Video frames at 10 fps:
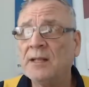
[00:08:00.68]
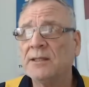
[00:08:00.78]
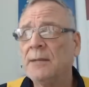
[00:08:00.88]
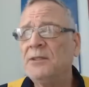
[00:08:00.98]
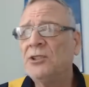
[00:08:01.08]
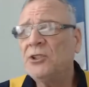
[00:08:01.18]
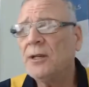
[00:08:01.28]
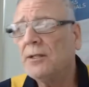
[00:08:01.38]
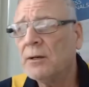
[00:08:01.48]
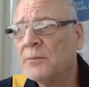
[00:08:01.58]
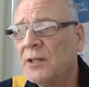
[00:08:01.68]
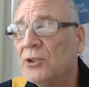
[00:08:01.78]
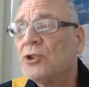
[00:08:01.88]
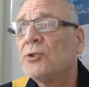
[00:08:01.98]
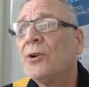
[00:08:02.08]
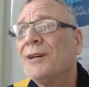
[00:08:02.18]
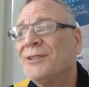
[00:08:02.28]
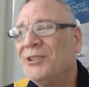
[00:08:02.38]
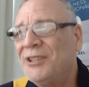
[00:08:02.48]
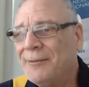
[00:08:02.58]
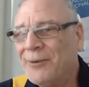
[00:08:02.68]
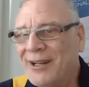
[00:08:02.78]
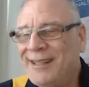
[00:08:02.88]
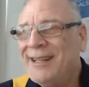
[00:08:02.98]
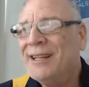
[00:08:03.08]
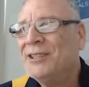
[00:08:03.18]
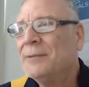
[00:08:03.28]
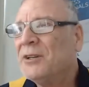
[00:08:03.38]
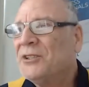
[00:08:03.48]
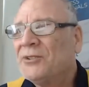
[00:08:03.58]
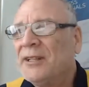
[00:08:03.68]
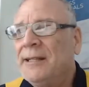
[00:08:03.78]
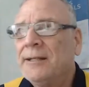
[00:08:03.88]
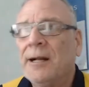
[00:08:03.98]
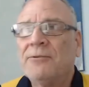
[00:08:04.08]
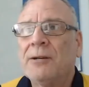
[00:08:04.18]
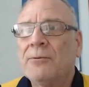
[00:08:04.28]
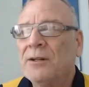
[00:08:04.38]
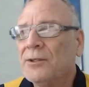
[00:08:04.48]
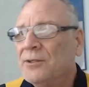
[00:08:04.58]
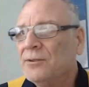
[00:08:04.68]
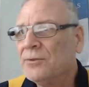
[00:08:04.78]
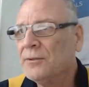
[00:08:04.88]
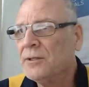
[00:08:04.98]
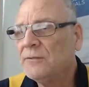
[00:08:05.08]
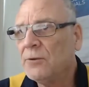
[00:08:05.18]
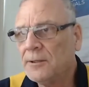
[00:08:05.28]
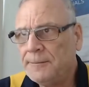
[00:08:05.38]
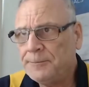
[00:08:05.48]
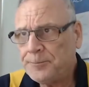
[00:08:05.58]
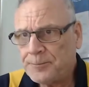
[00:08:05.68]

So let me just show you. I'm going to try to share my screen, and hopefully I won't lose volume.